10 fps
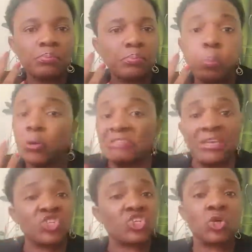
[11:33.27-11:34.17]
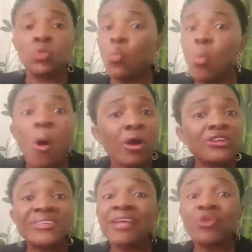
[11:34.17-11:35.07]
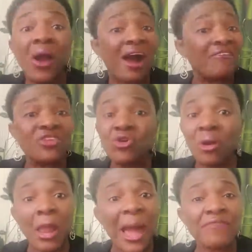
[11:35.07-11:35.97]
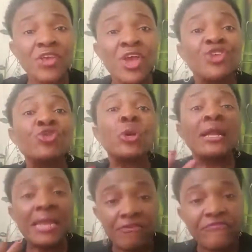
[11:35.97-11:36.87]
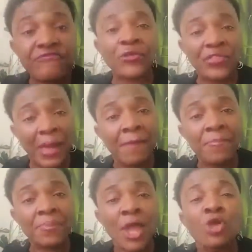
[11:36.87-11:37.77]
possession, word that you have in your life. You live for them.